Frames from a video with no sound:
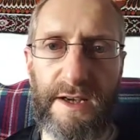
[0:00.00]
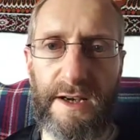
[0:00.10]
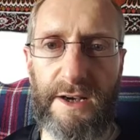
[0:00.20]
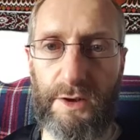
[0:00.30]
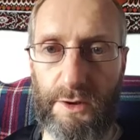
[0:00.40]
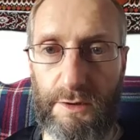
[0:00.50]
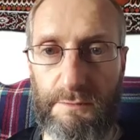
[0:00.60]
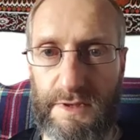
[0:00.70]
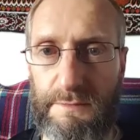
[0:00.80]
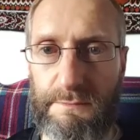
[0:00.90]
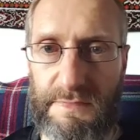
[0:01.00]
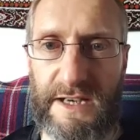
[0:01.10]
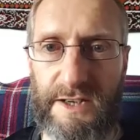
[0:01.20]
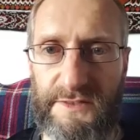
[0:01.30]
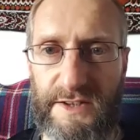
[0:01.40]
or a
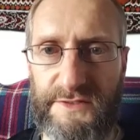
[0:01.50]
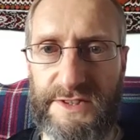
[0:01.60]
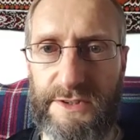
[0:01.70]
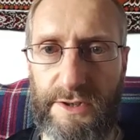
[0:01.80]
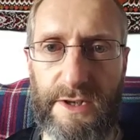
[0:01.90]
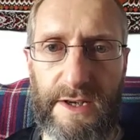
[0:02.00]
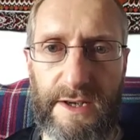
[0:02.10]
part of that video,